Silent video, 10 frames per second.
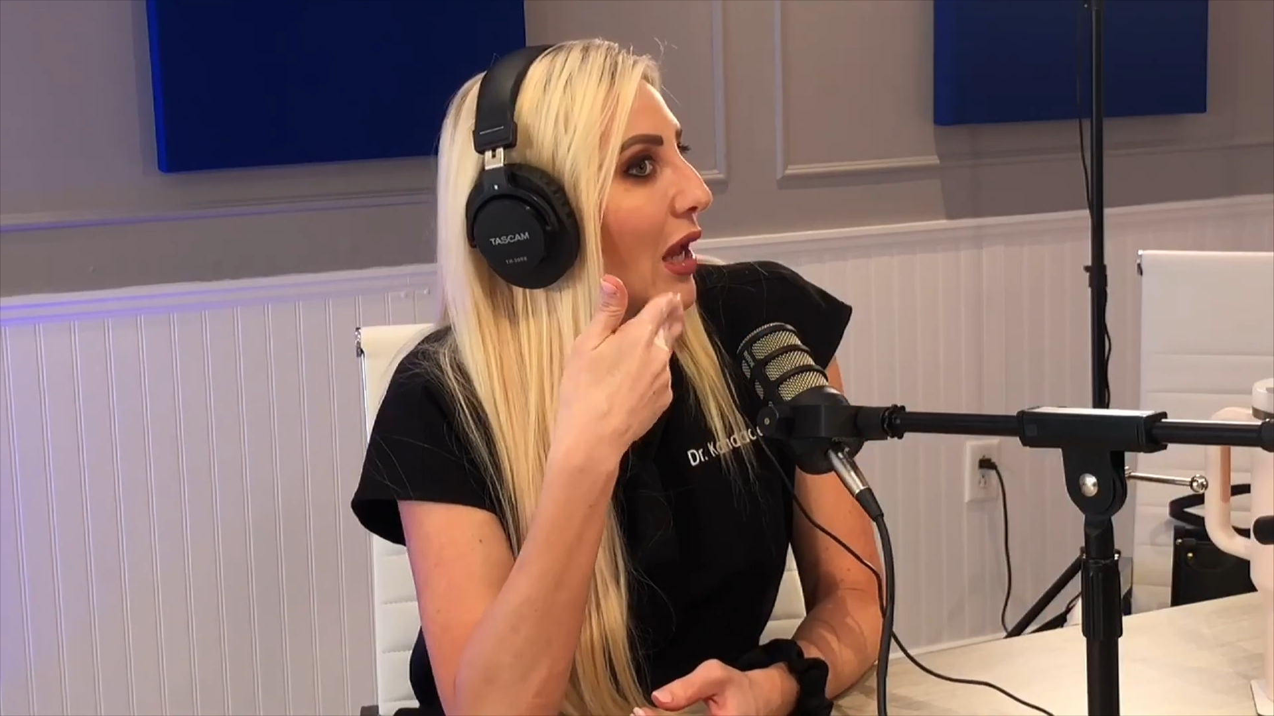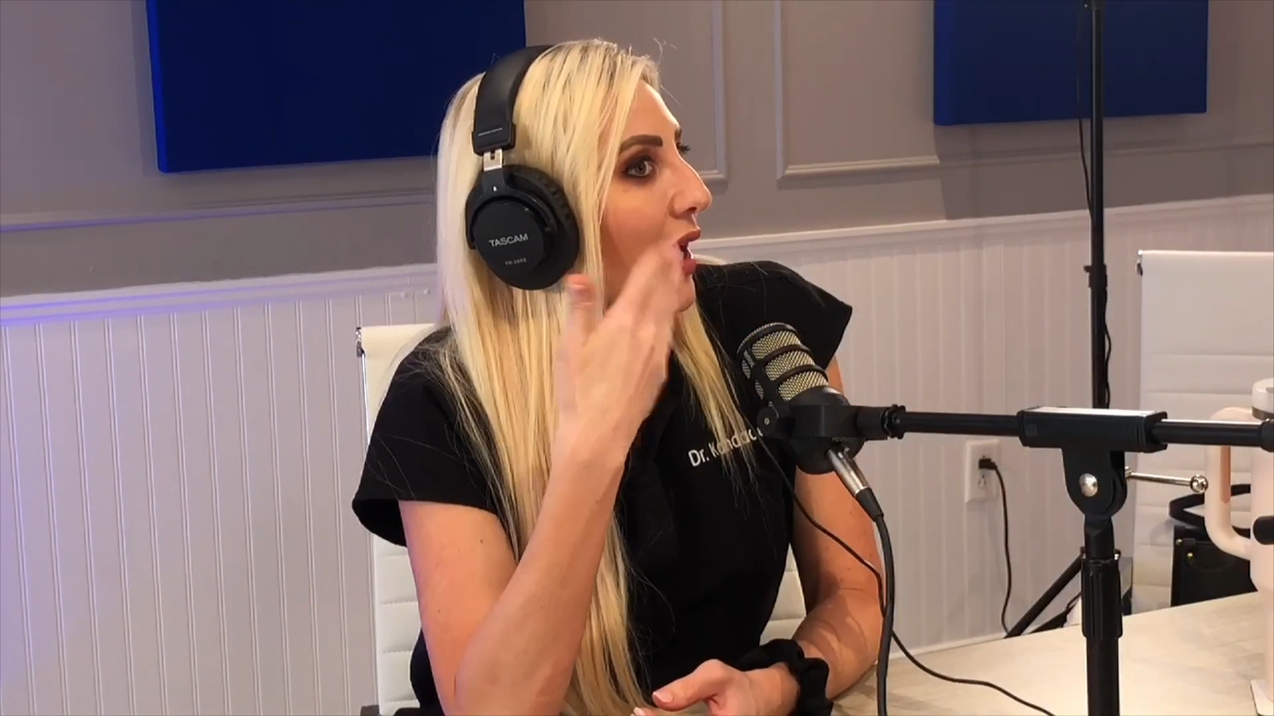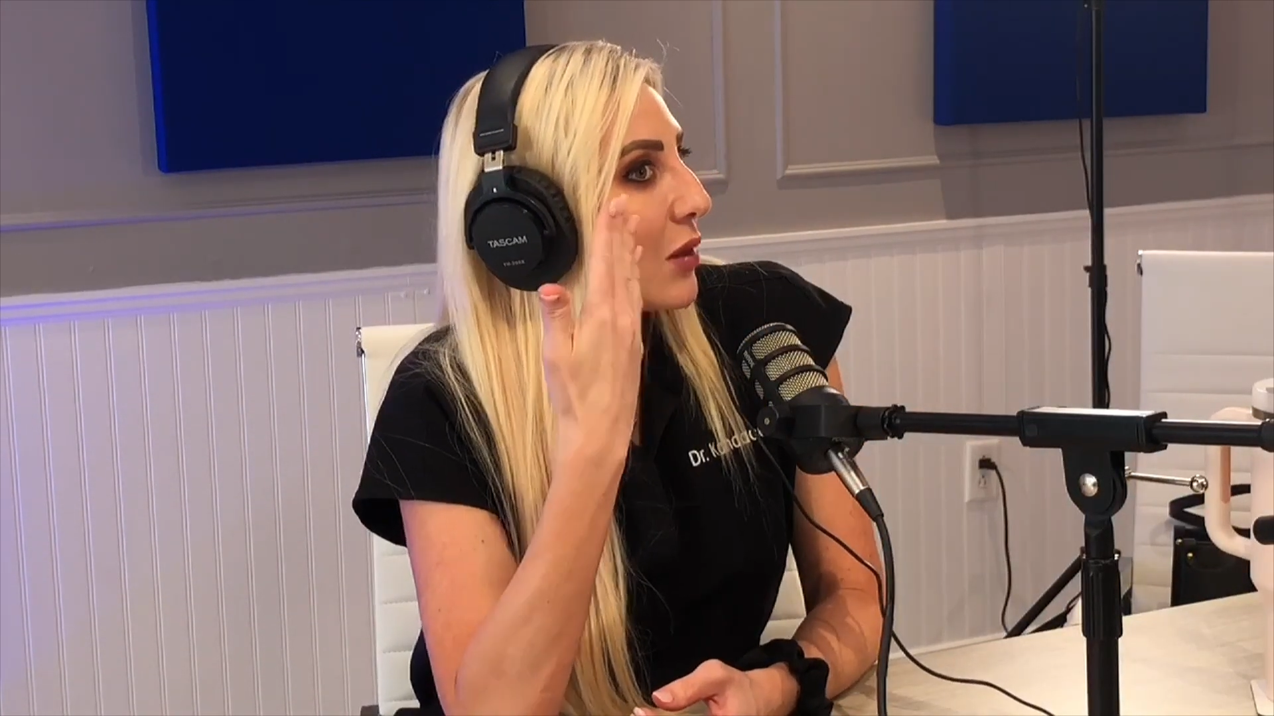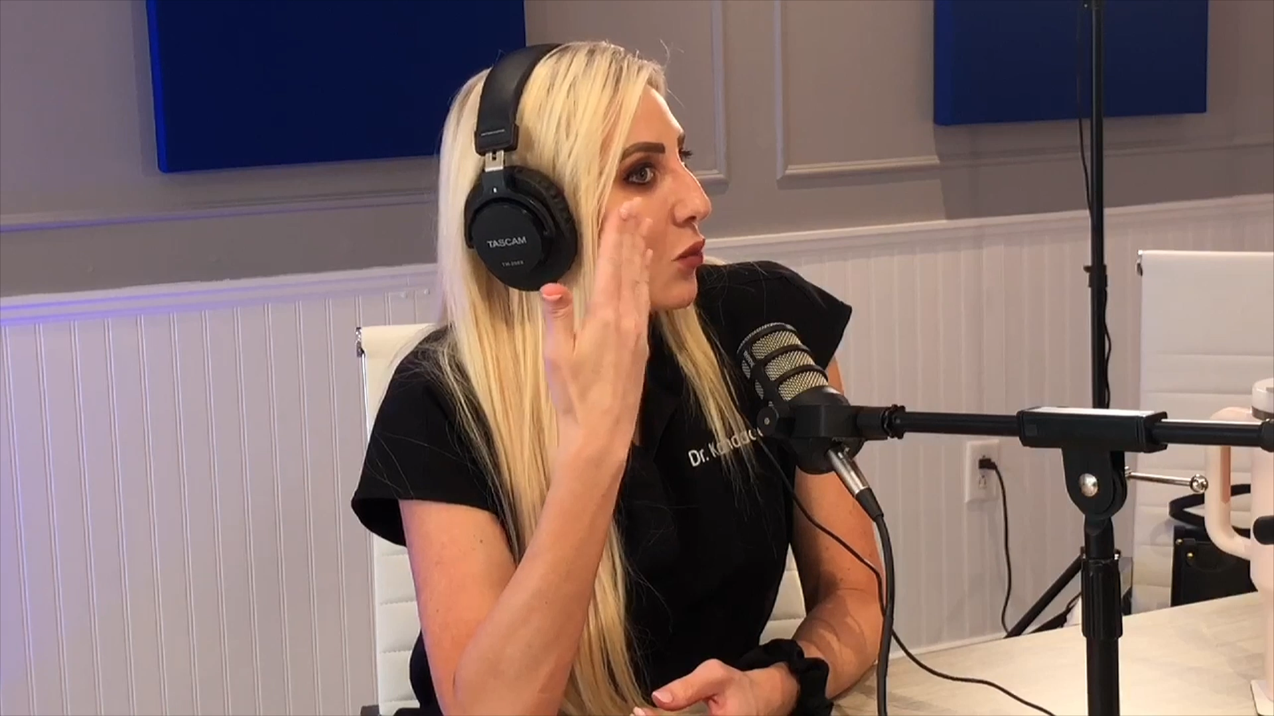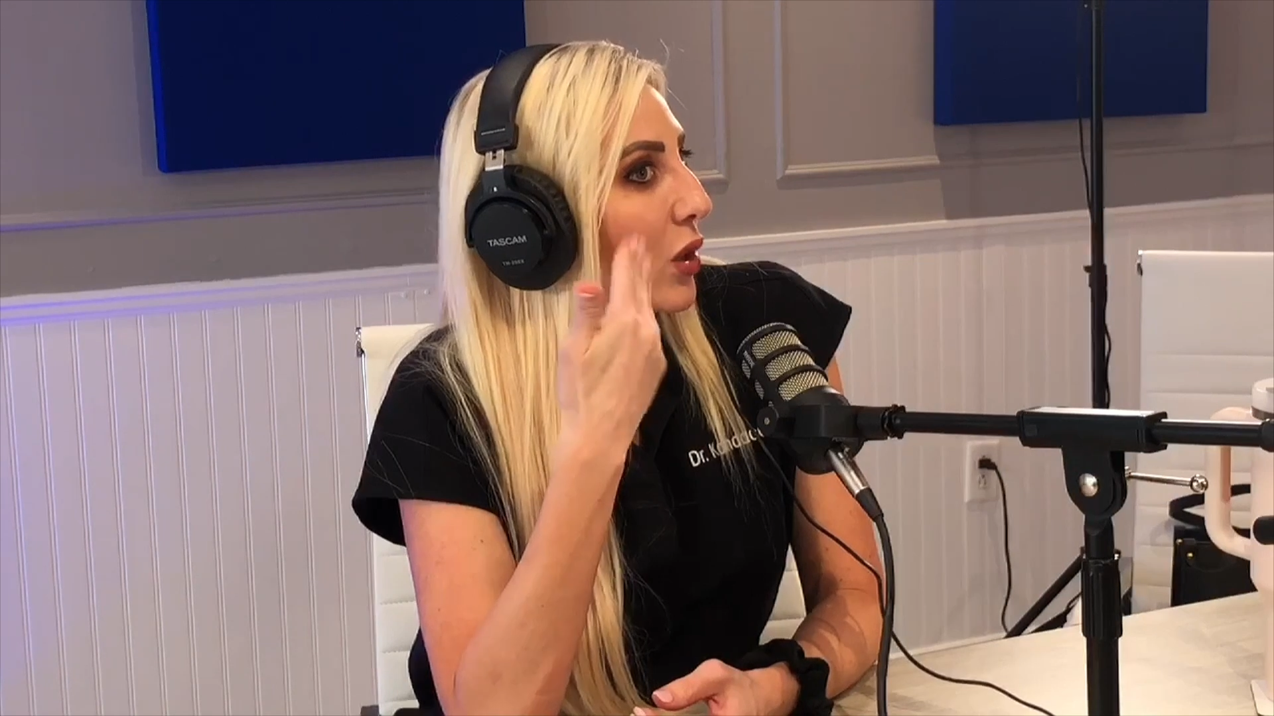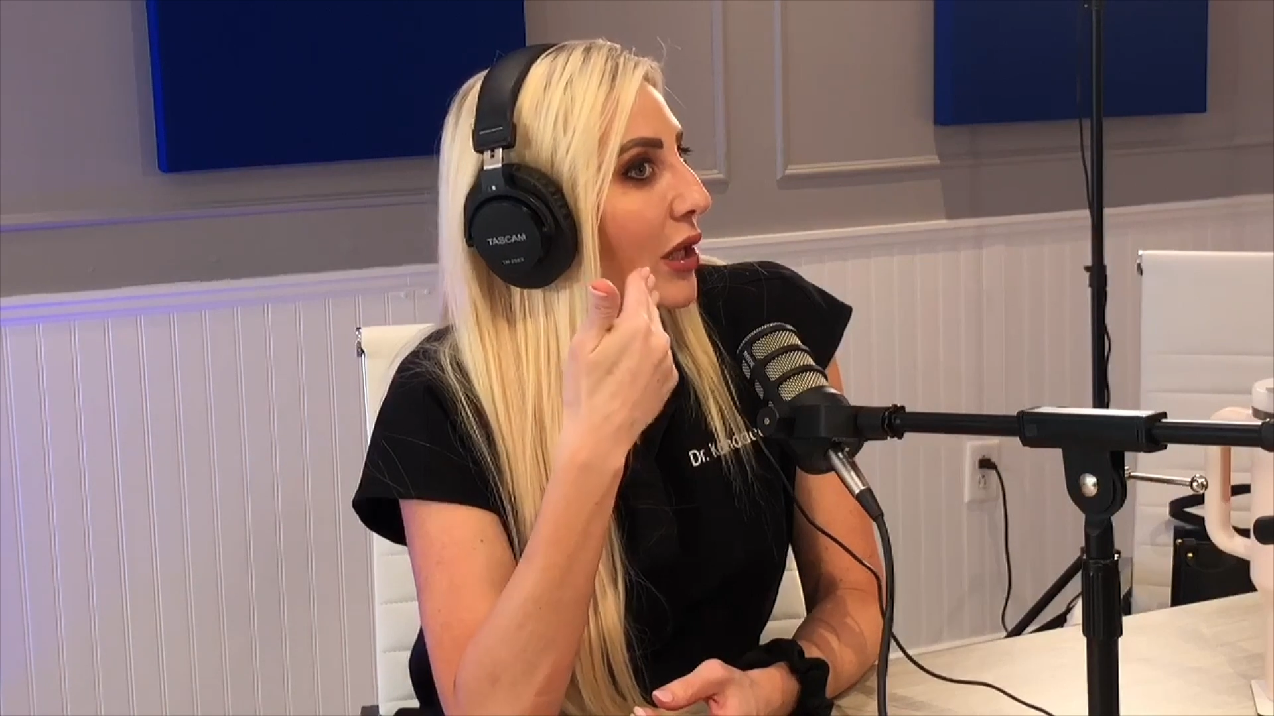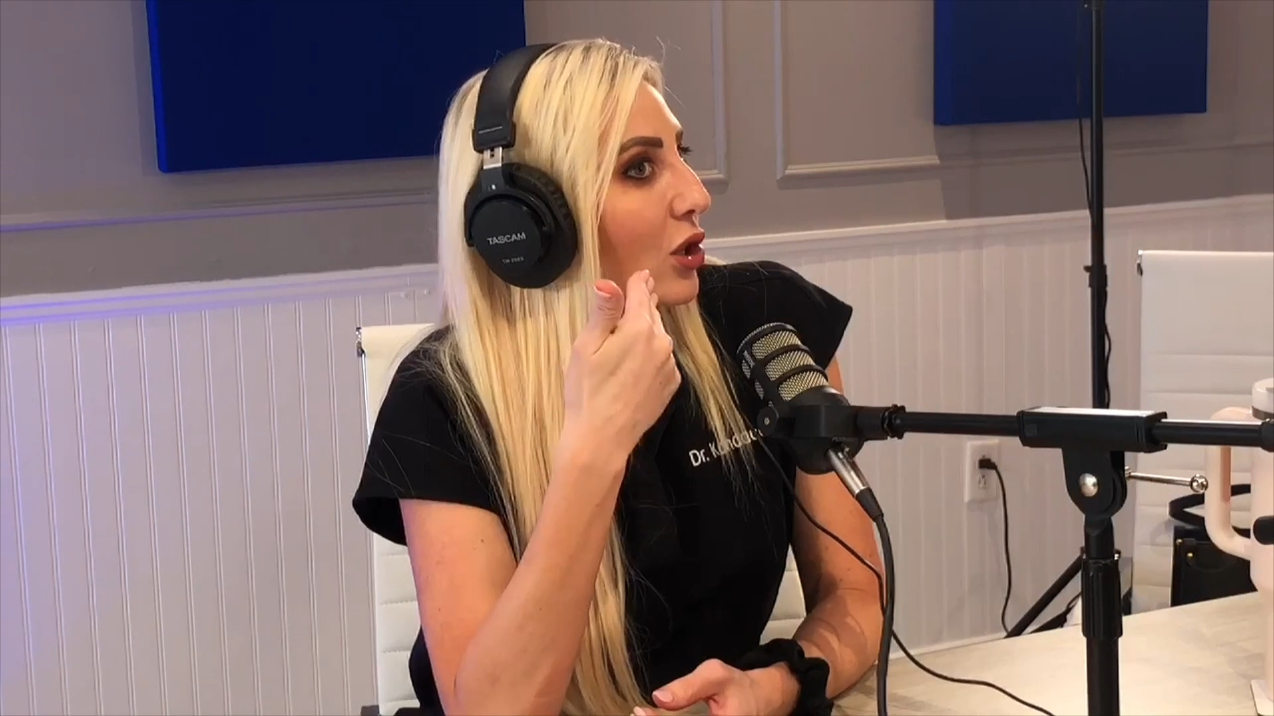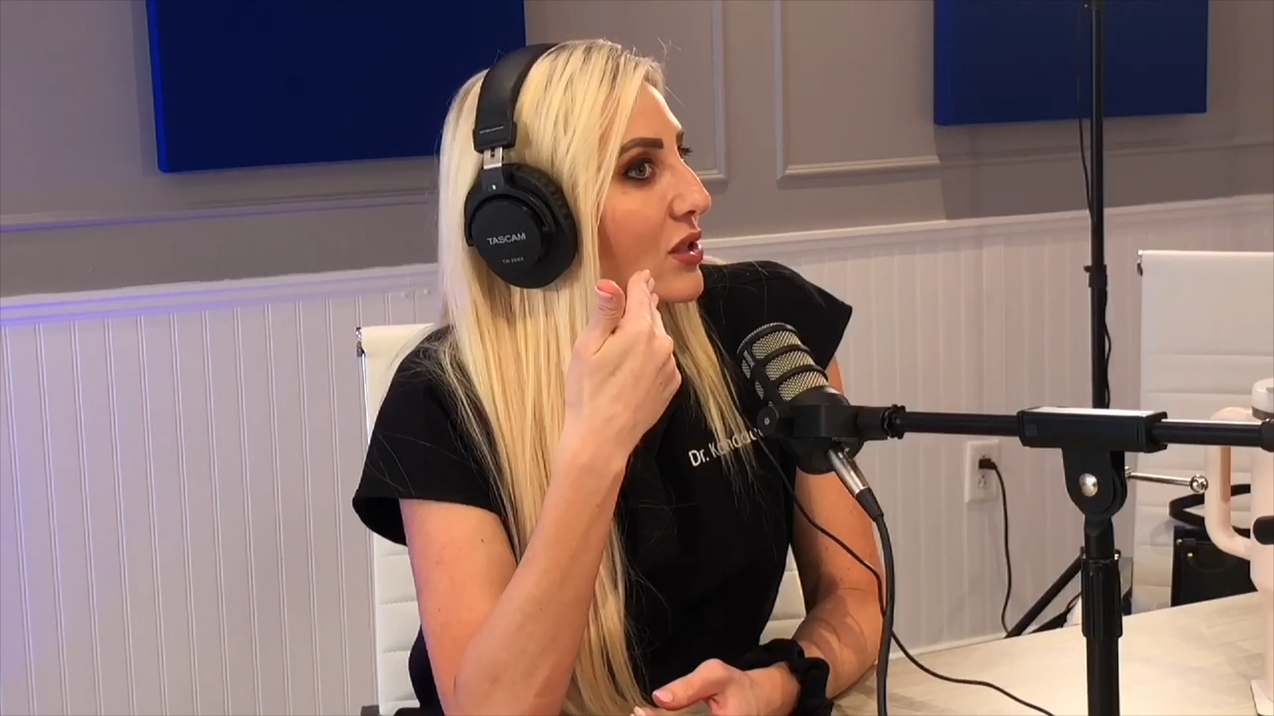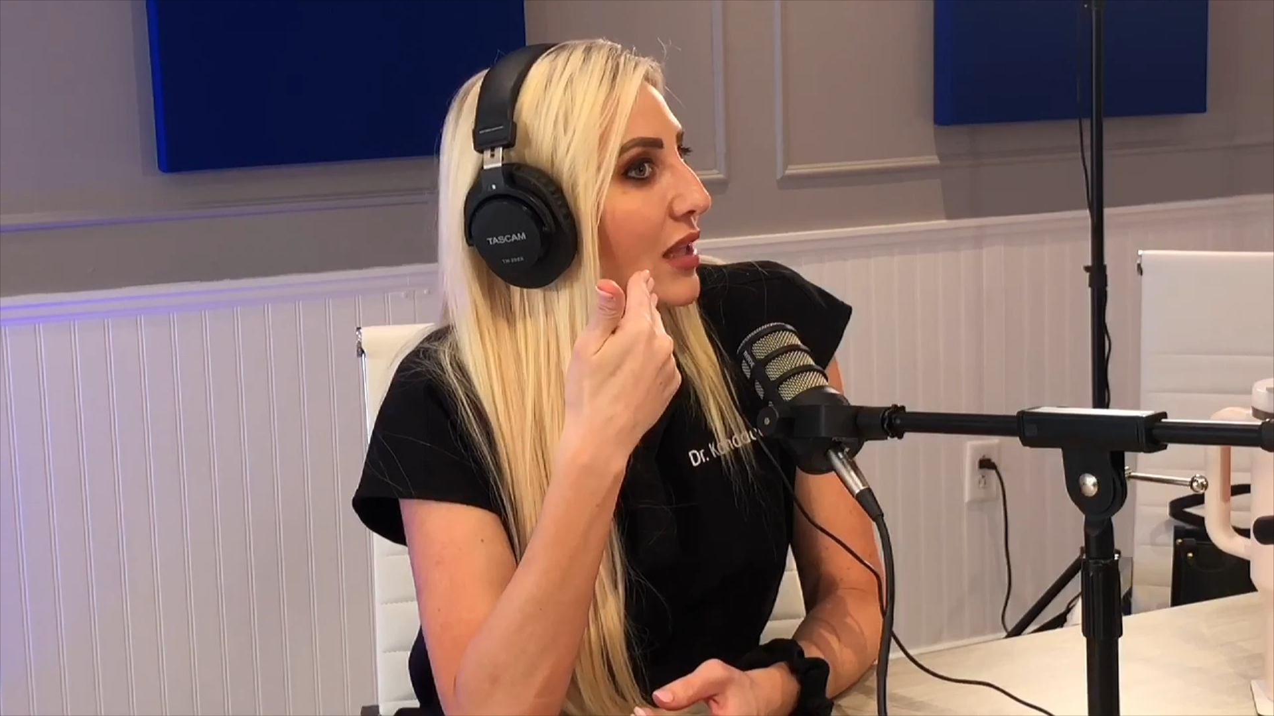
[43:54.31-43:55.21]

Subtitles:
and what it looks